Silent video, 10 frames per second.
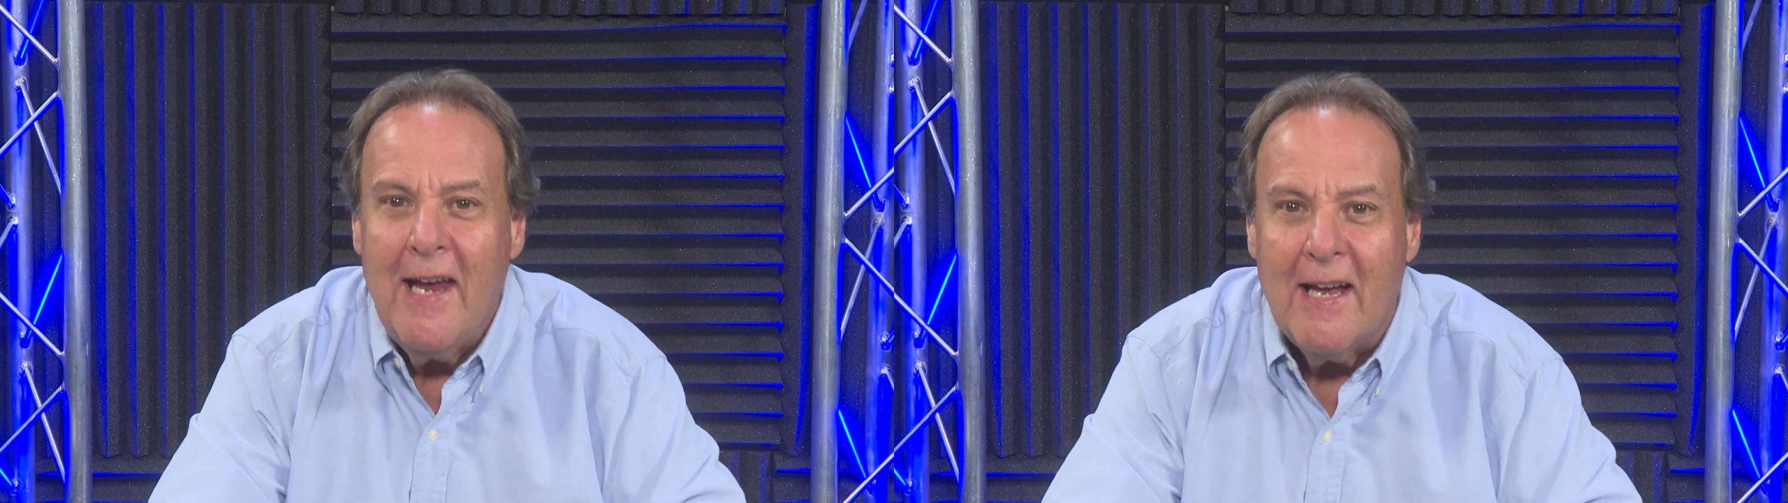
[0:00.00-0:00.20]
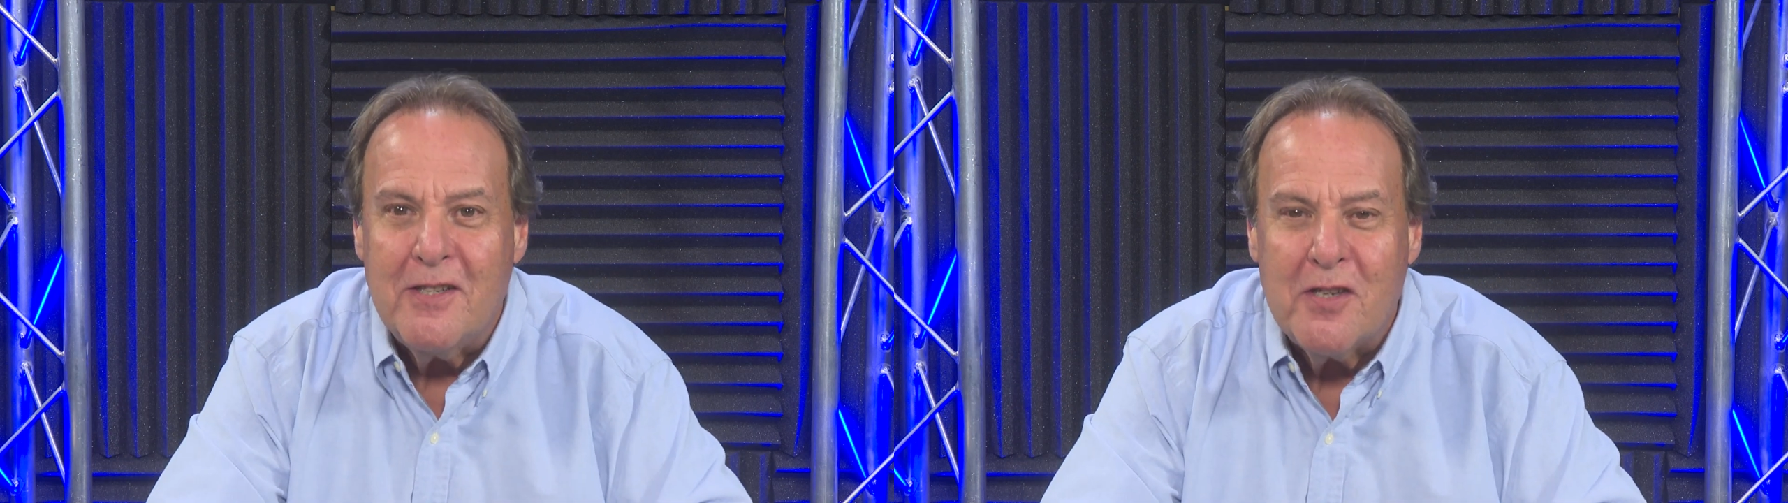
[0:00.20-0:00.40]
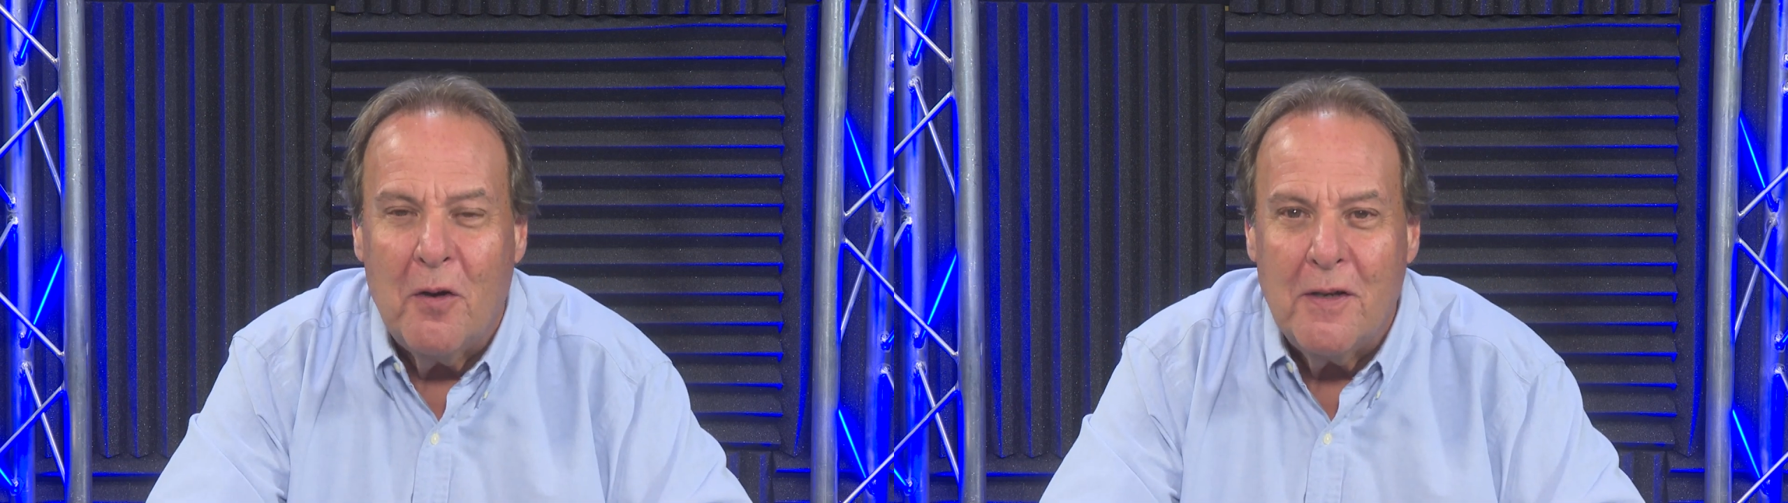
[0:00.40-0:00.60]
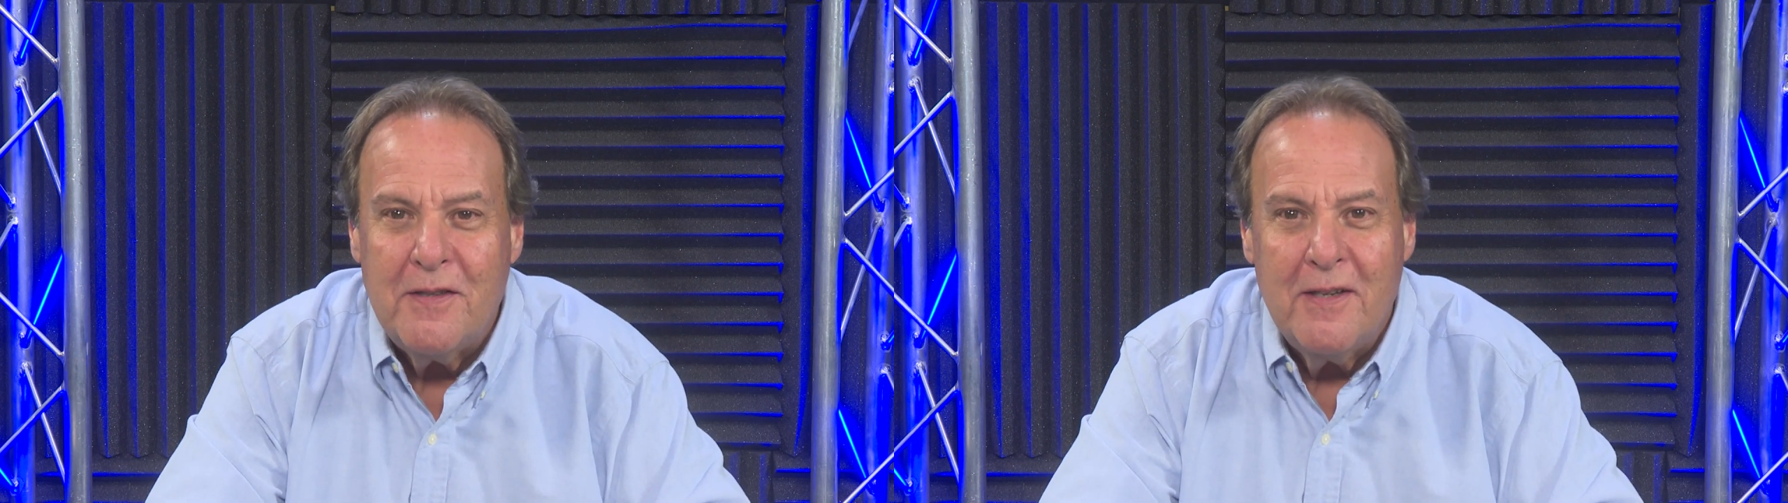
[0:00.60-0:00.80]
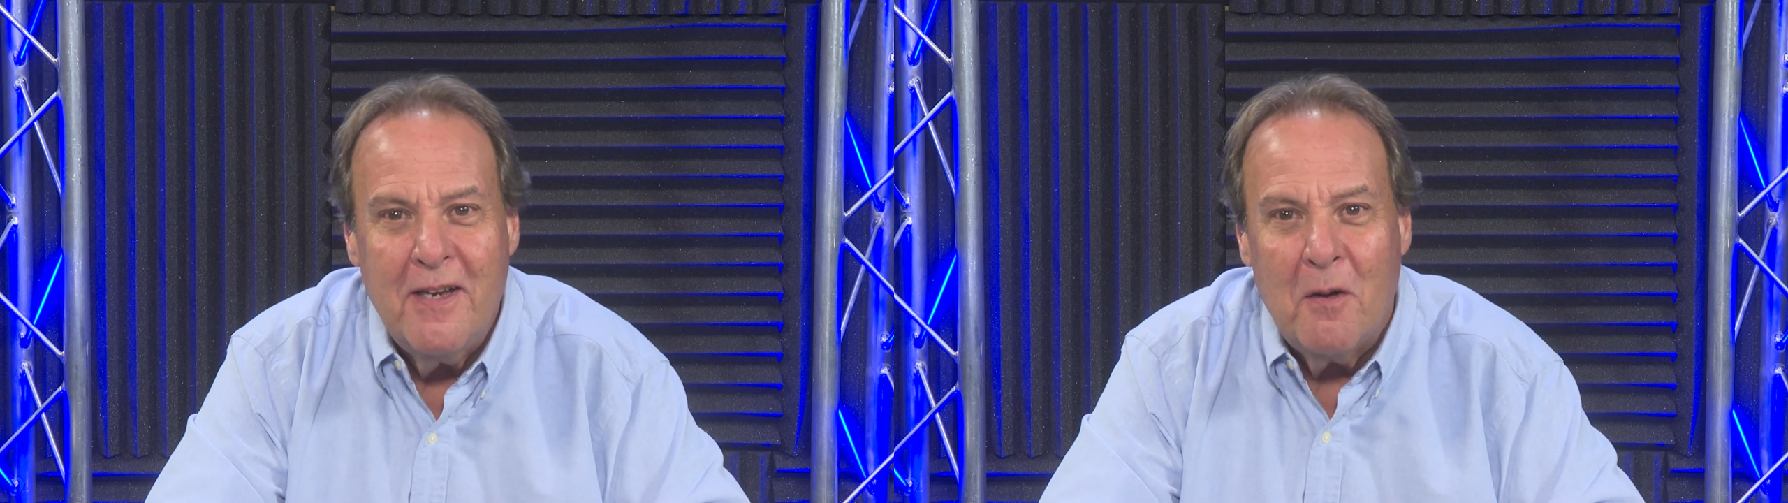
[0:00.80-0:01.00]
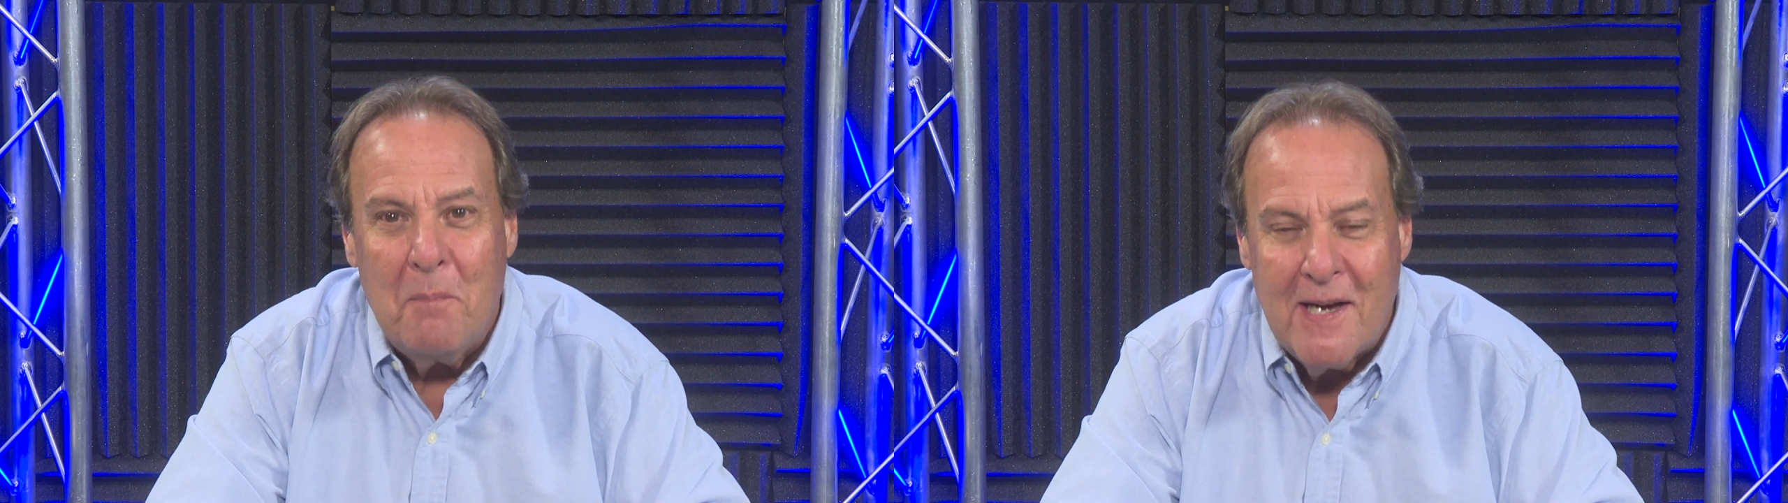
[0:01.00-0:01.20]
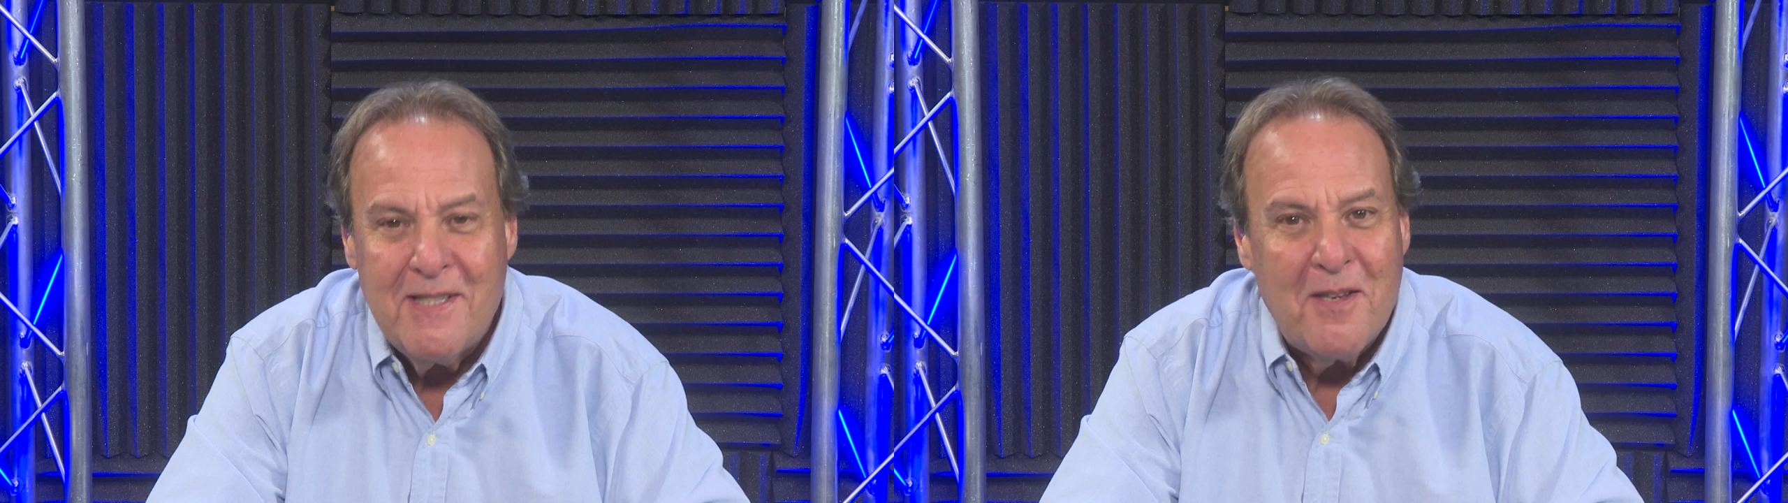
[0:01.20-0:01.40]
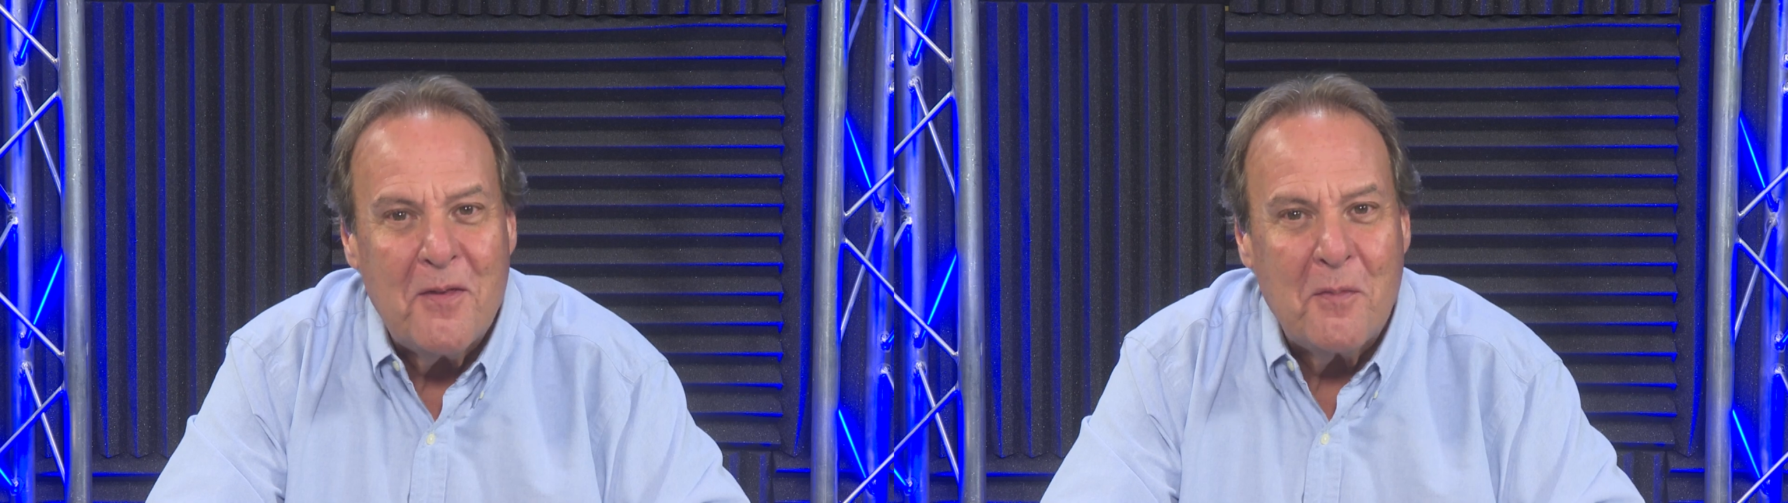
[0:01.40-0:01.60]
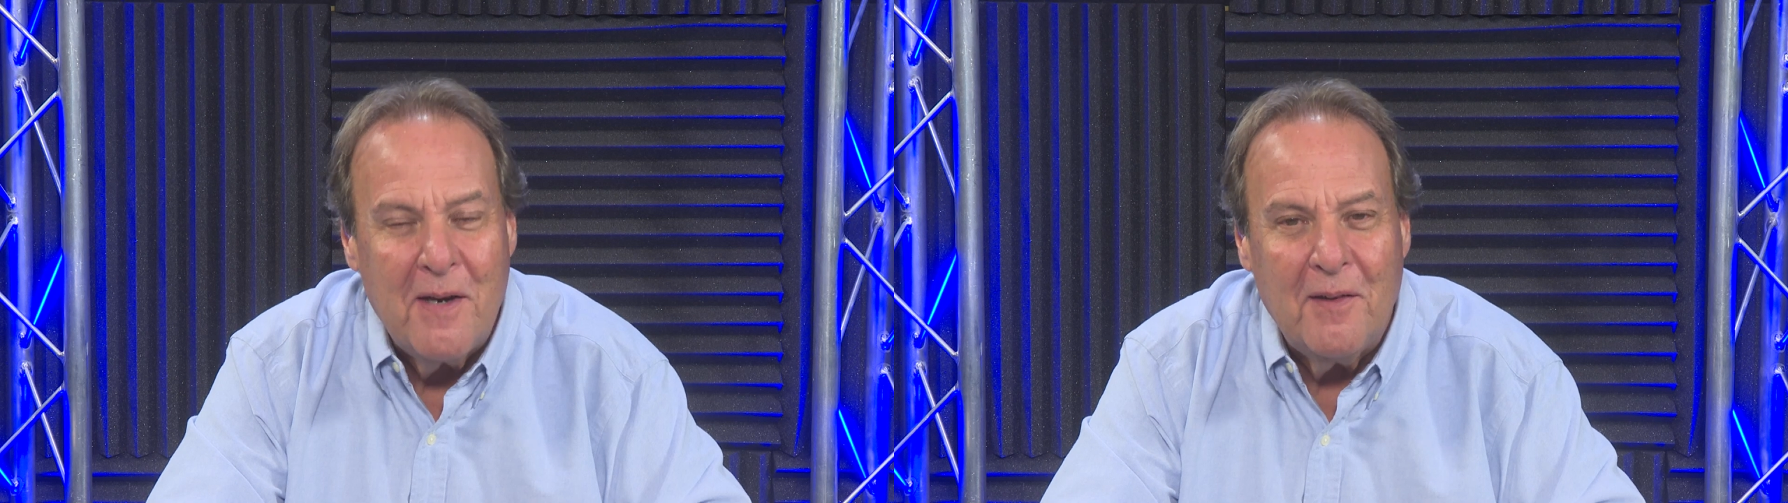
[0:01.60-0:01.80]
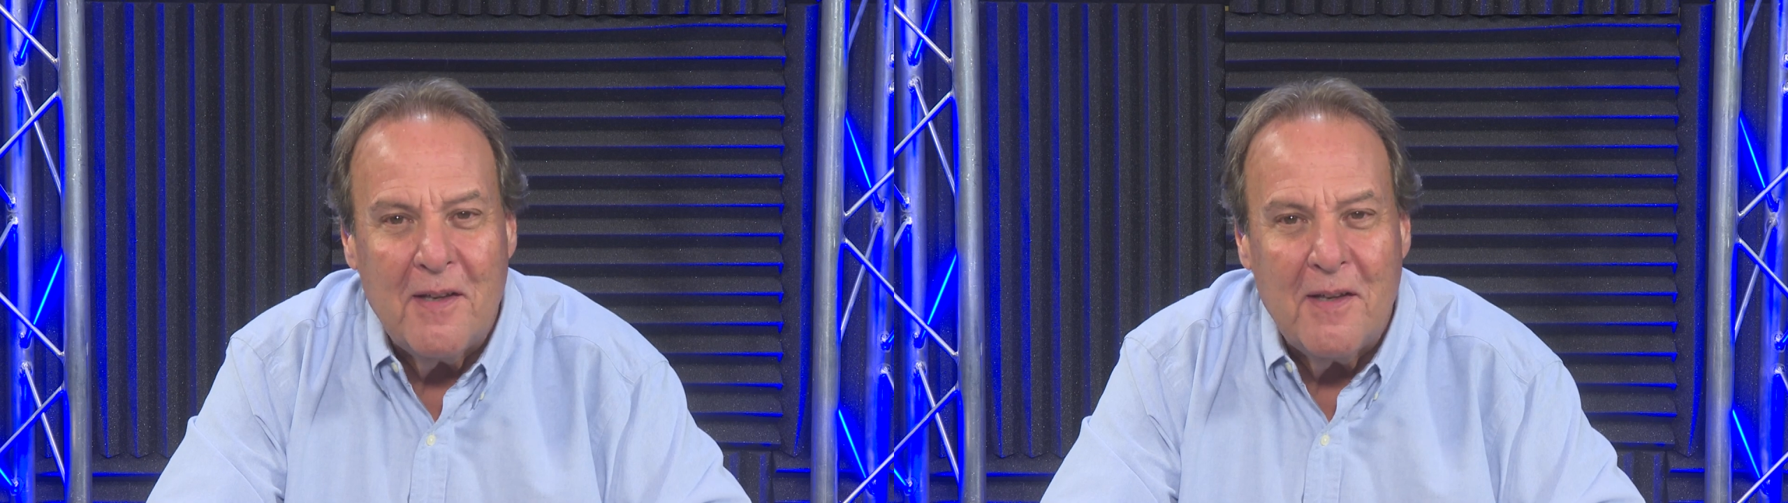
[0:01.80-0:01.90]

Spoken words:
and so it's, best of 3.